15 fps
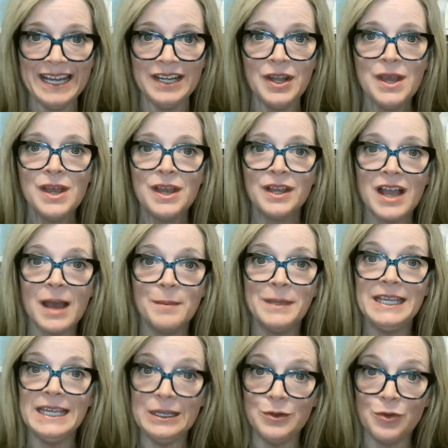gain
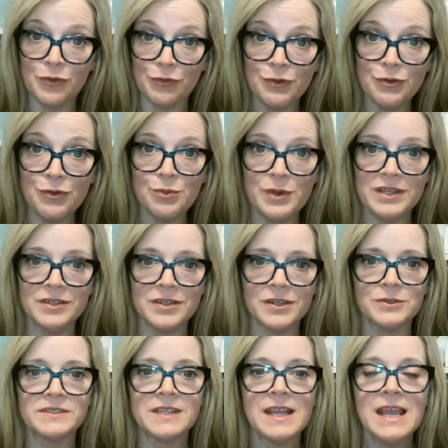coming in through the
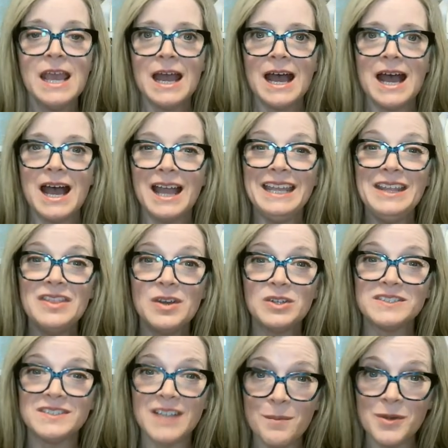windows. In the
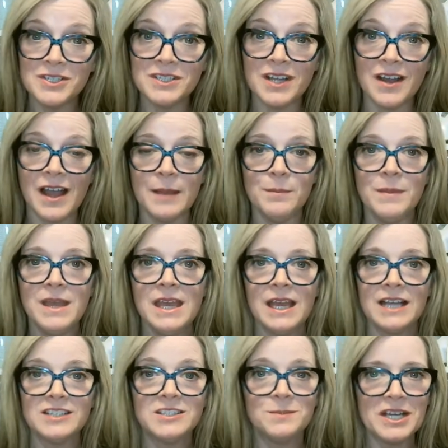summertime,
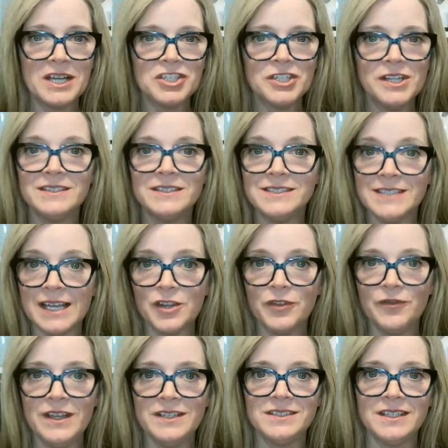especially on
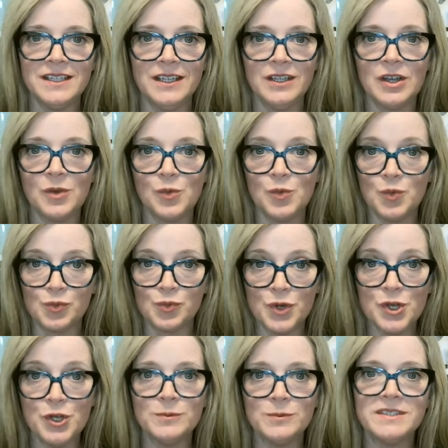south-facing
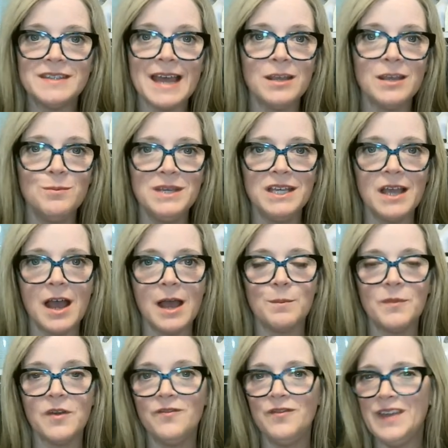rooms, that can
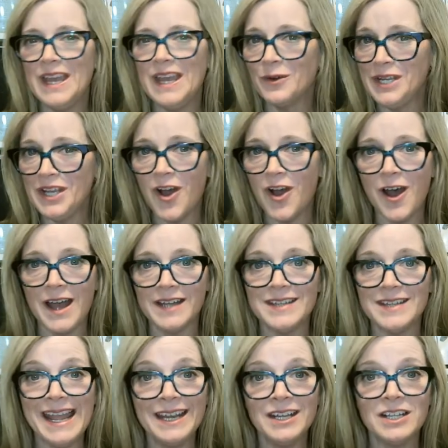become very hot
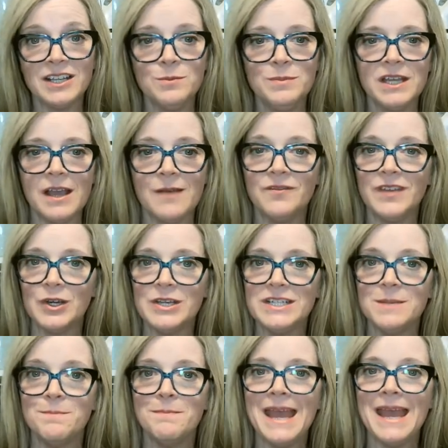and it can become very
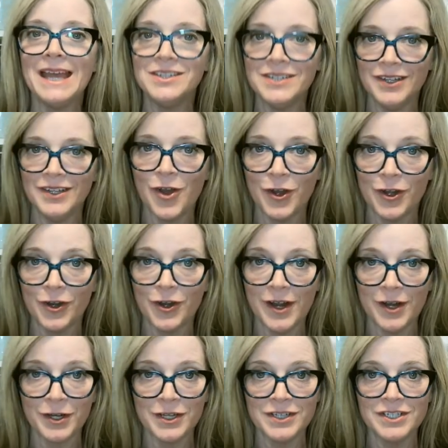demanding on our
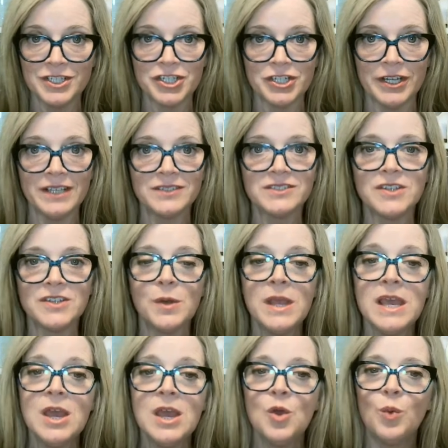air conditioning. So
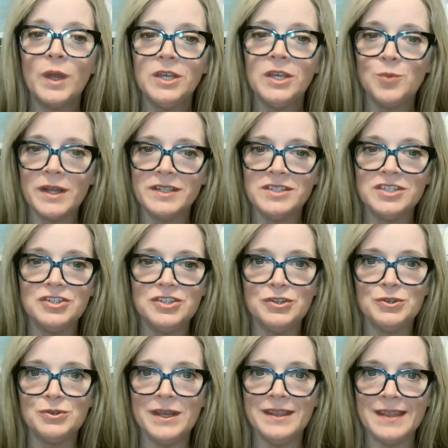what you want to
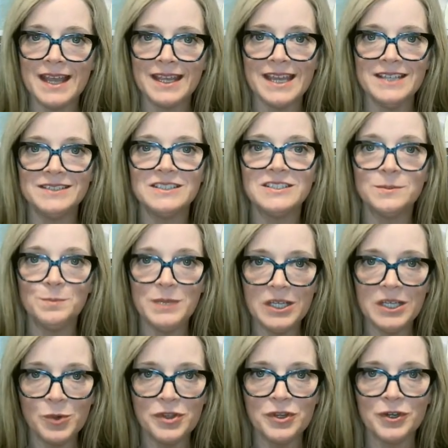do in that case is
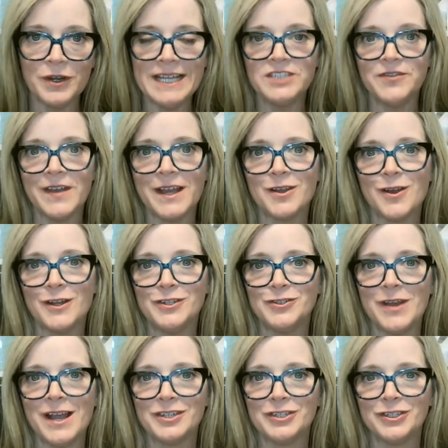speak with your HVAC
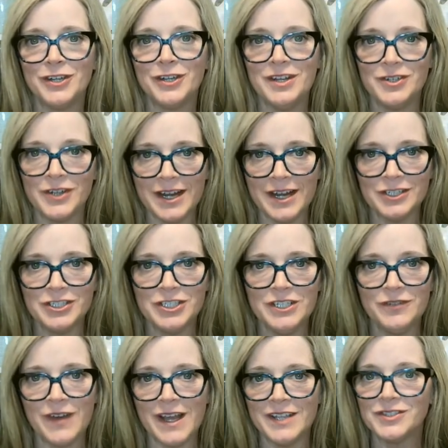contractor and your energy
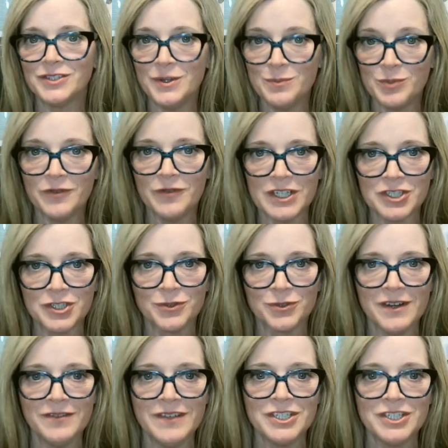advisor and professional
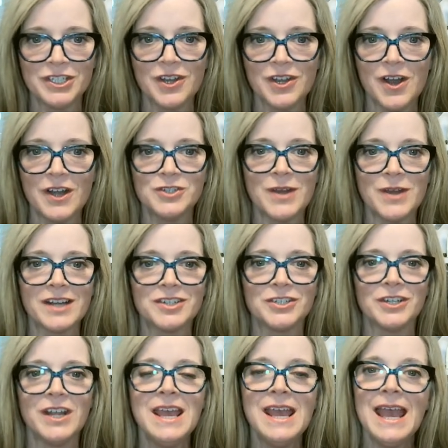renovation
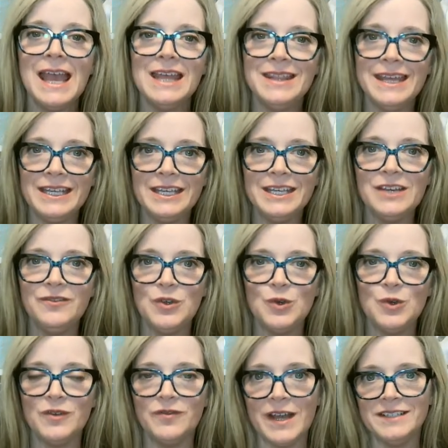contractor, and they can give
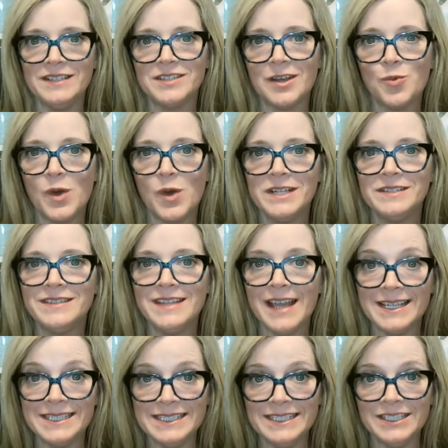you advice on what is
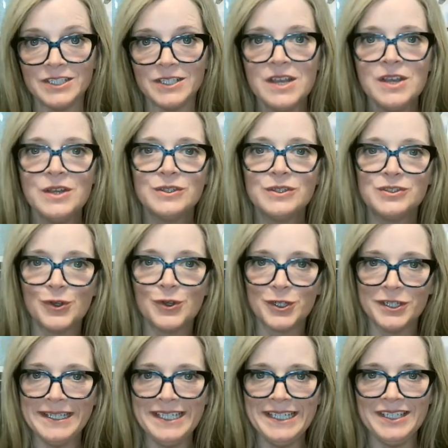the ideal
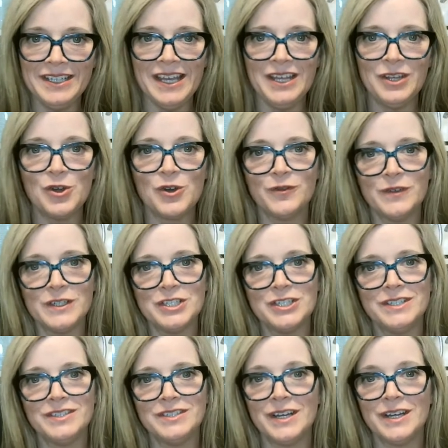solar heat gain
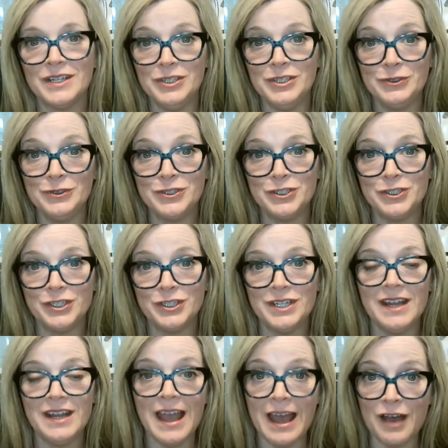coefficient you
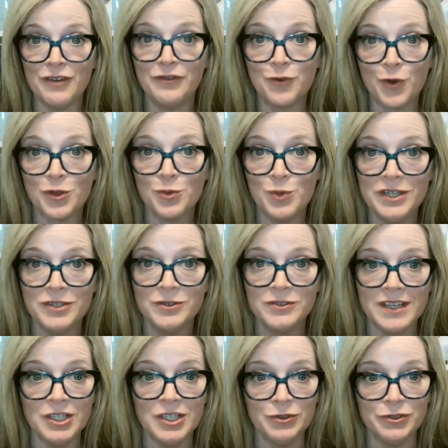should have for the windows
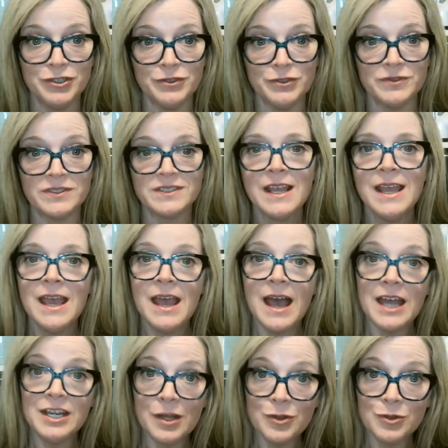that you choose.
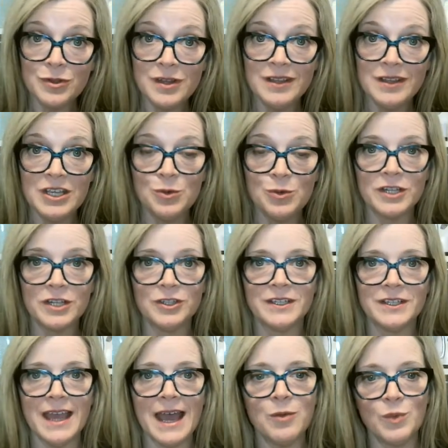Another thing that you want to
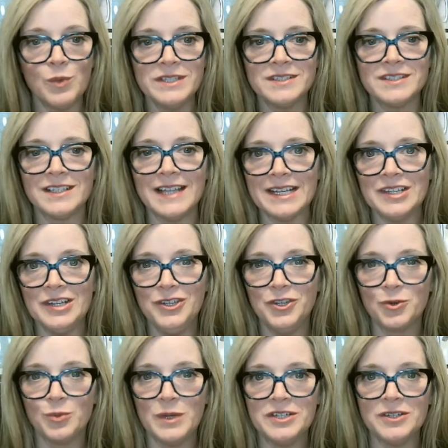look at when selecting
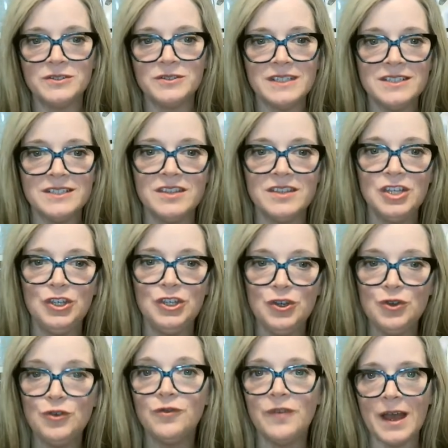your windows is the
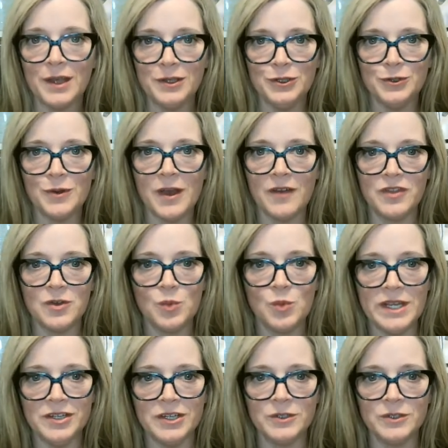U value of the
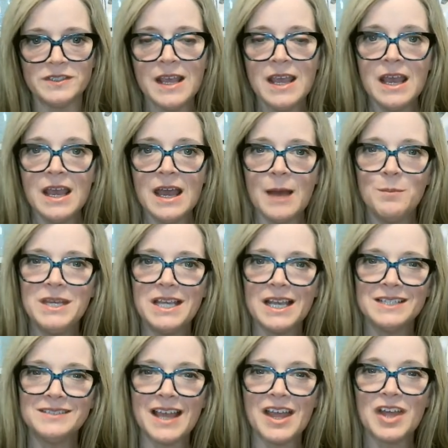windows,
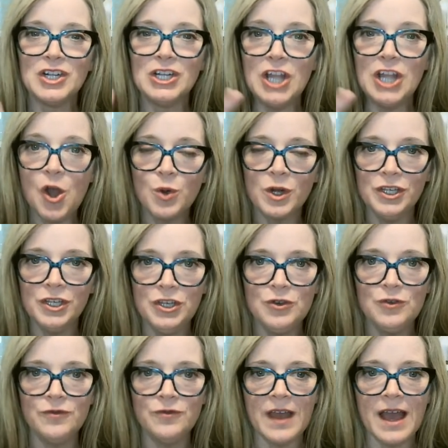because a lower
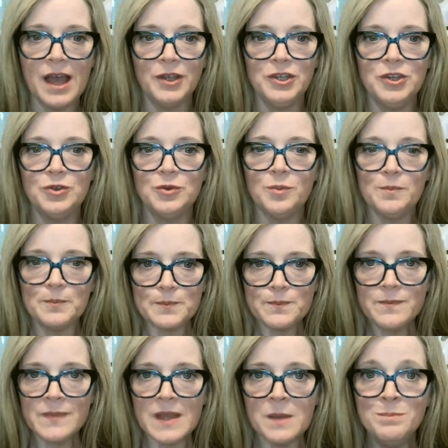U value
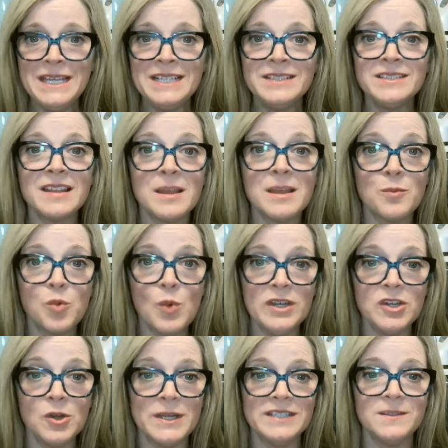means that the
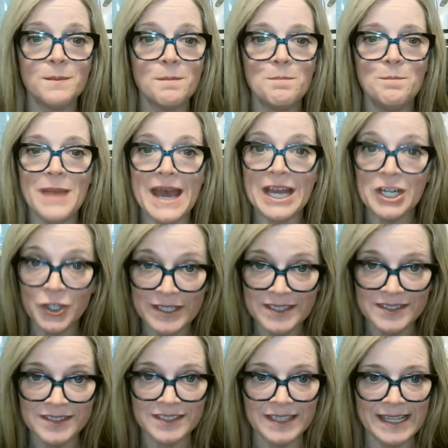window is better
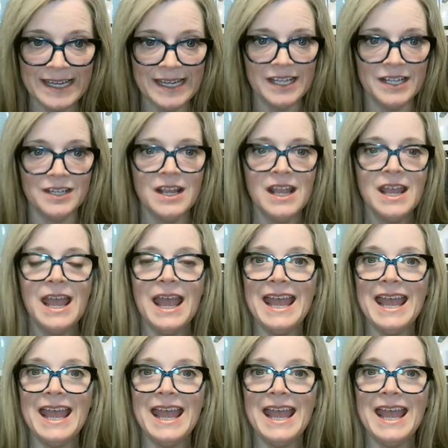insulated